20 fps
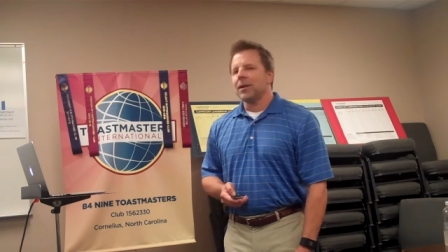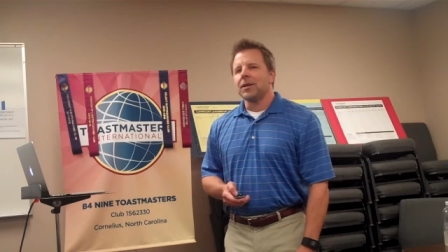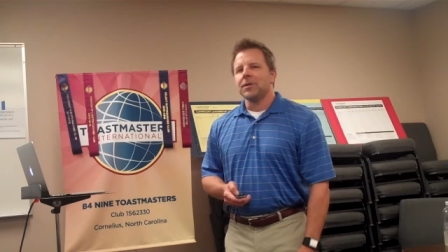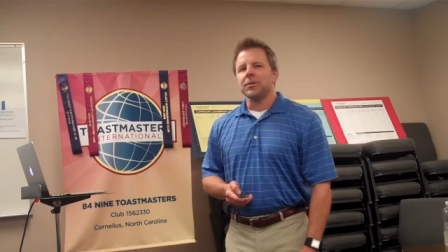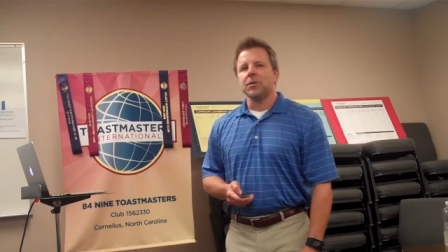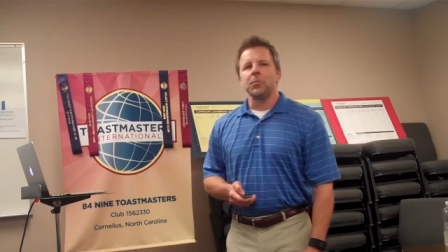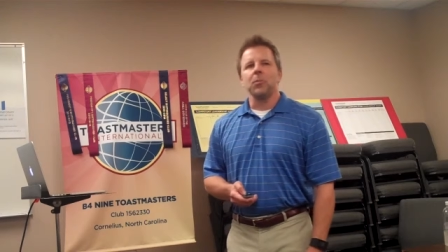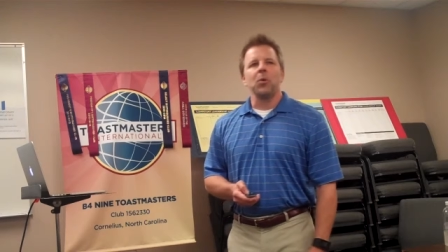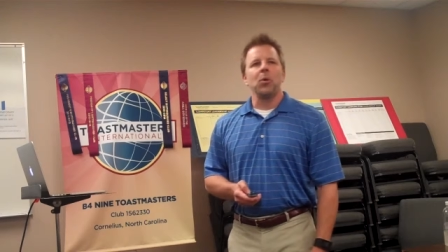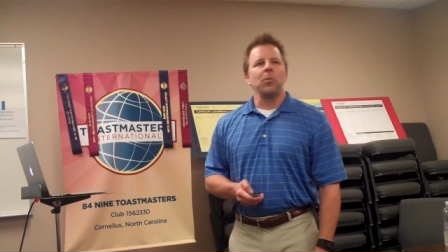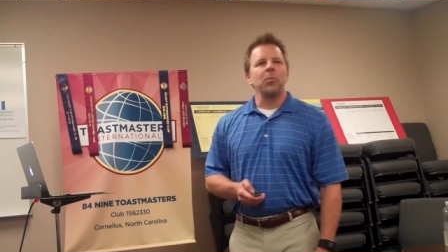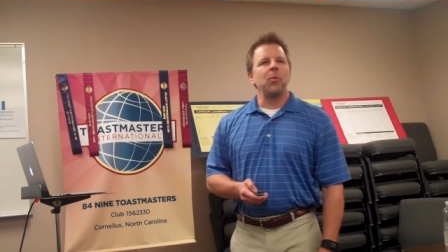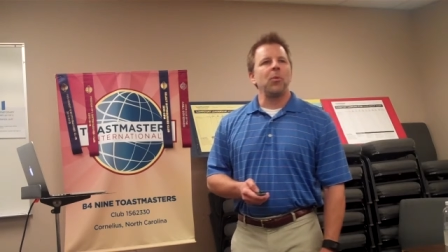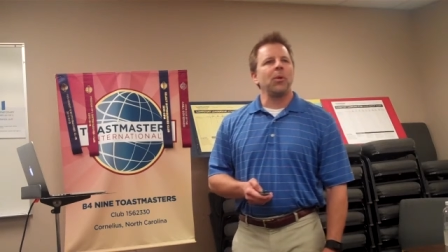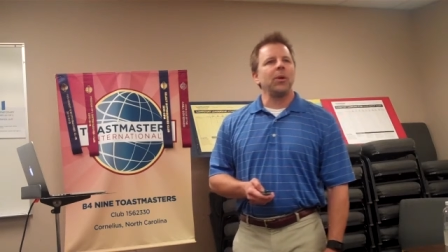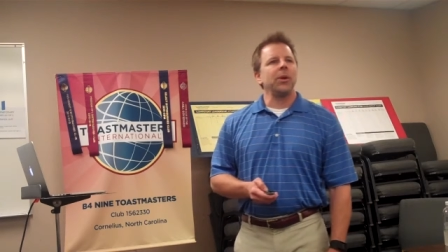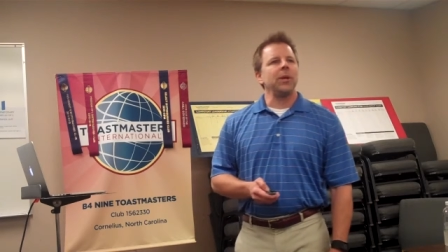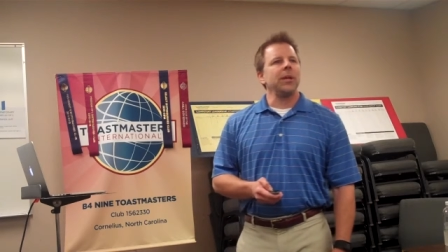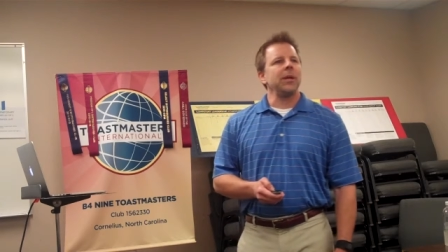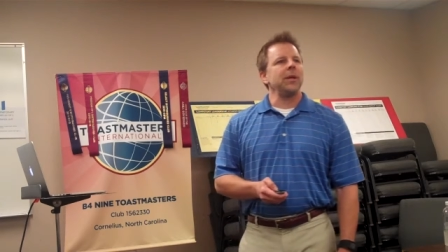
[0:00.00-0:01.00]
So more
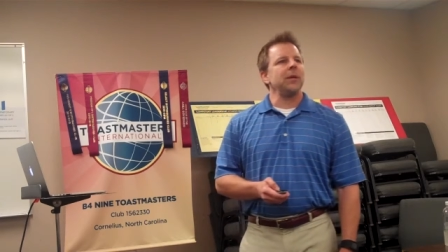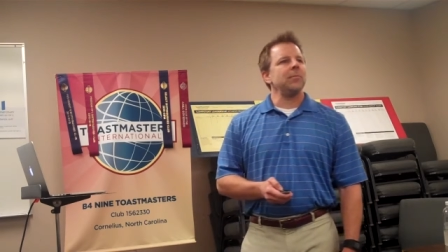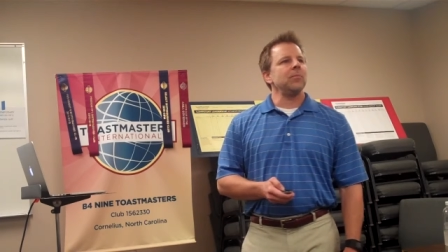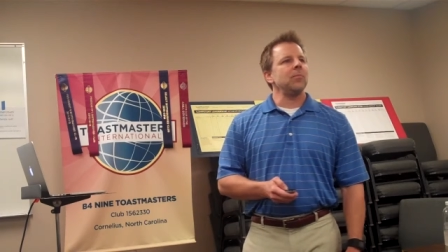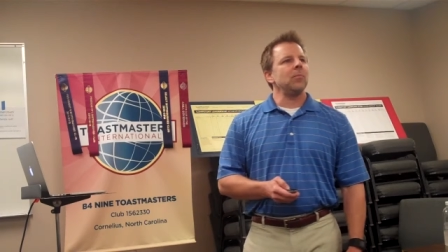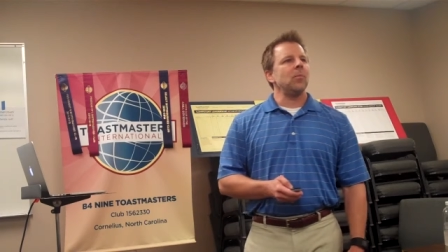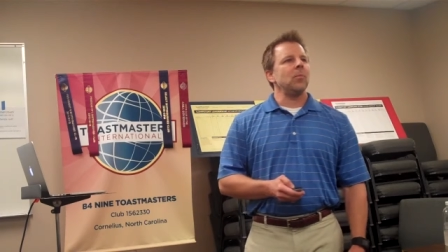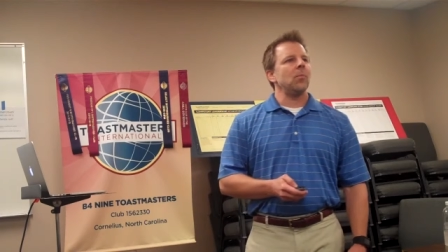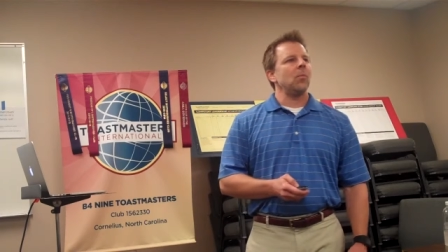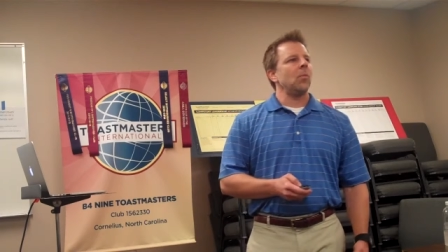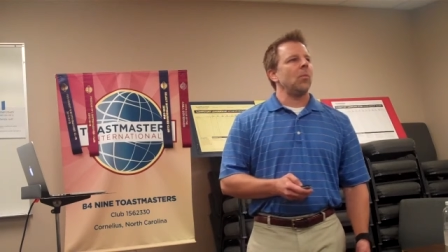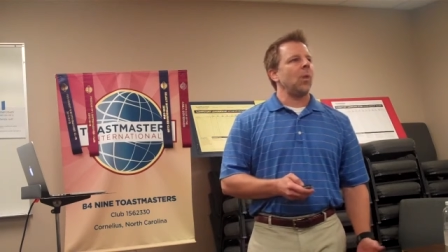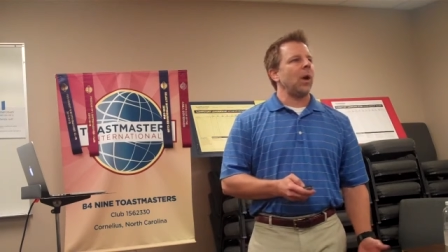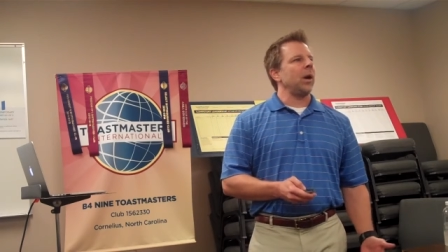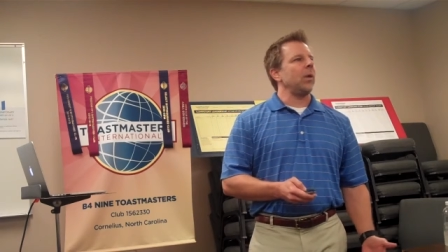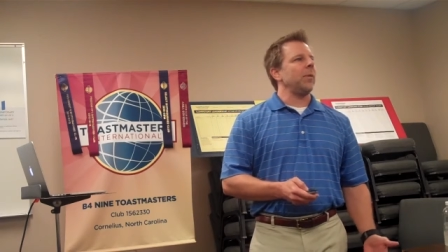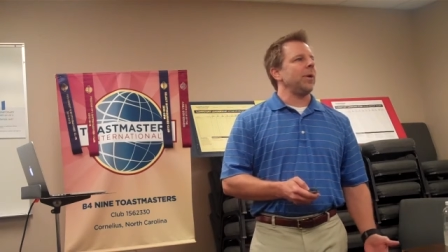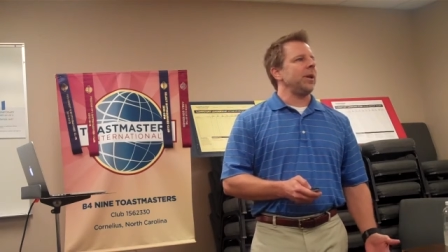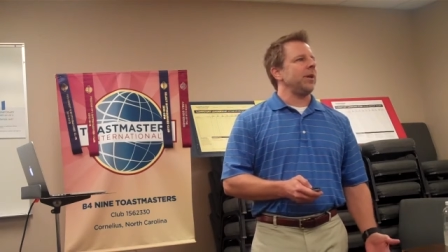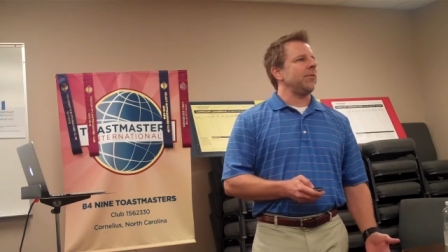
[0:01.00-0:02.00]
importantly, why
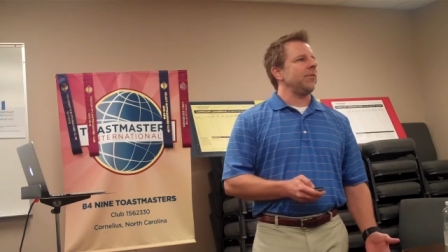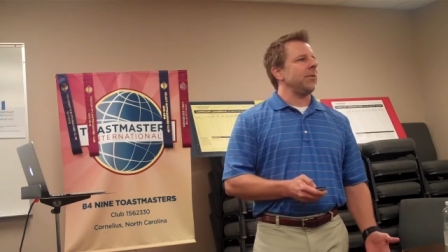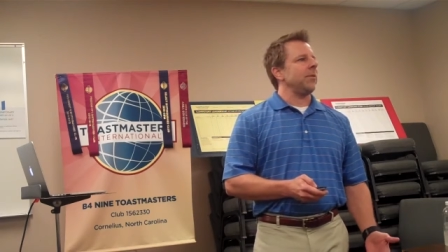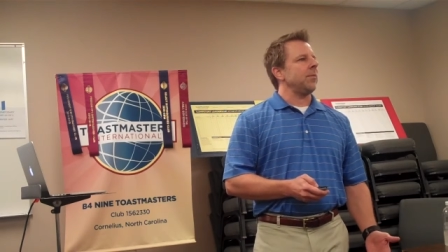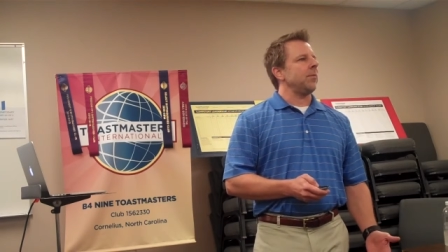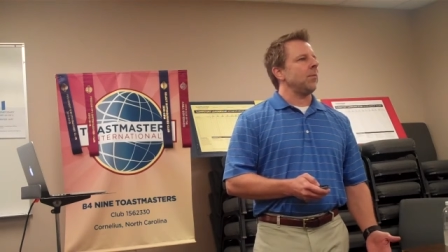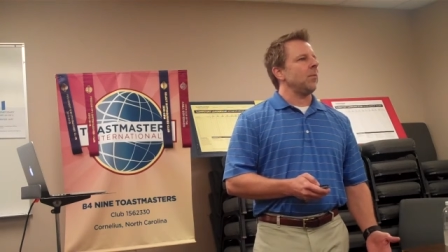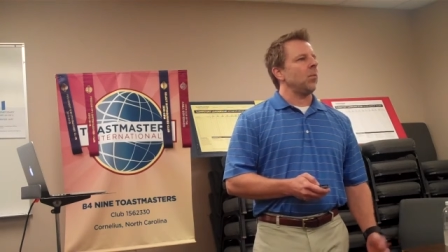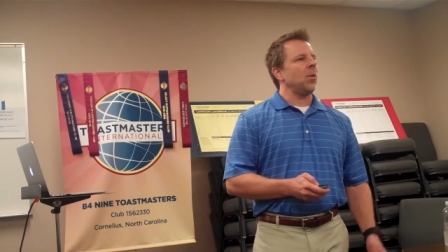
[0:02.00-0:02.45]
are we different?